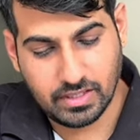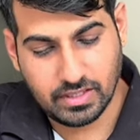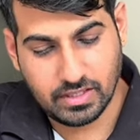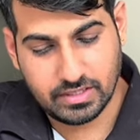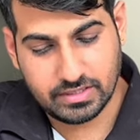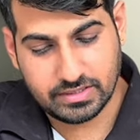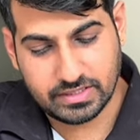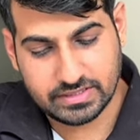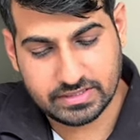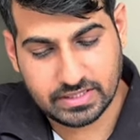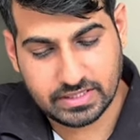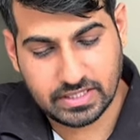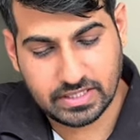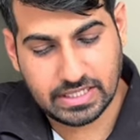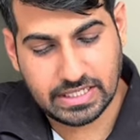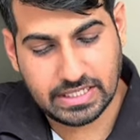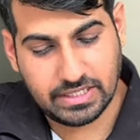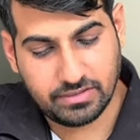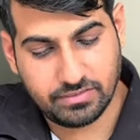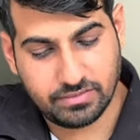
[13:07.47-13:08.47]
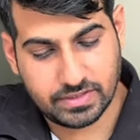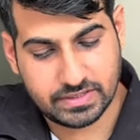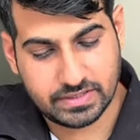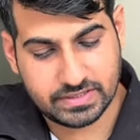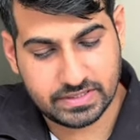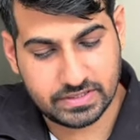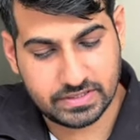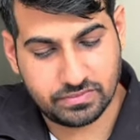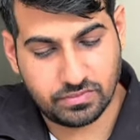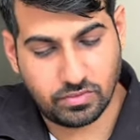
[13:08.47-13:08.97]
There is a current
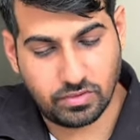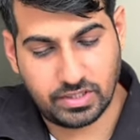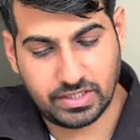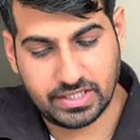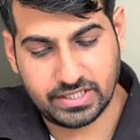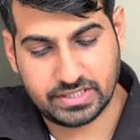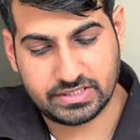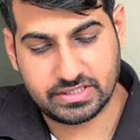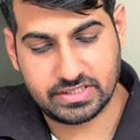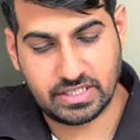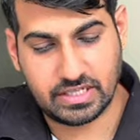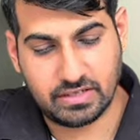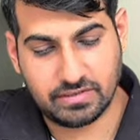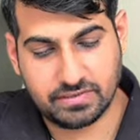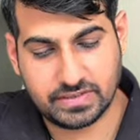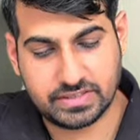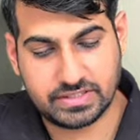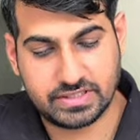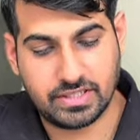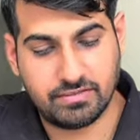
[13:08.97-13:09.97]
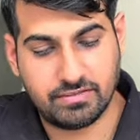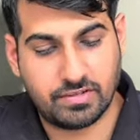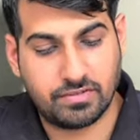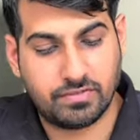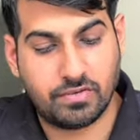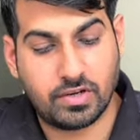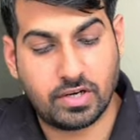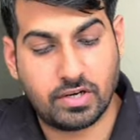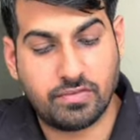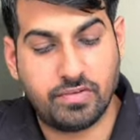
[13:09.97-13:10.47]
versus voltage graph is given
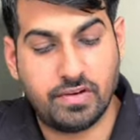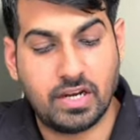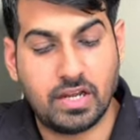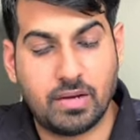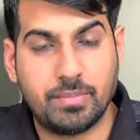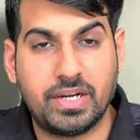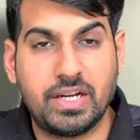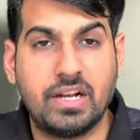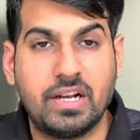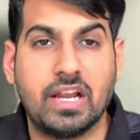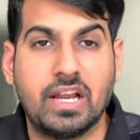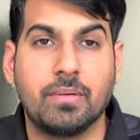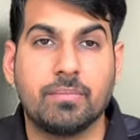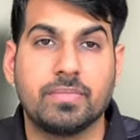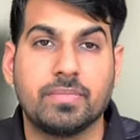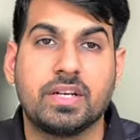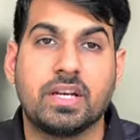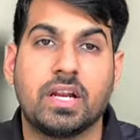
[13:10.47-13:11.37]
for a filament lamp.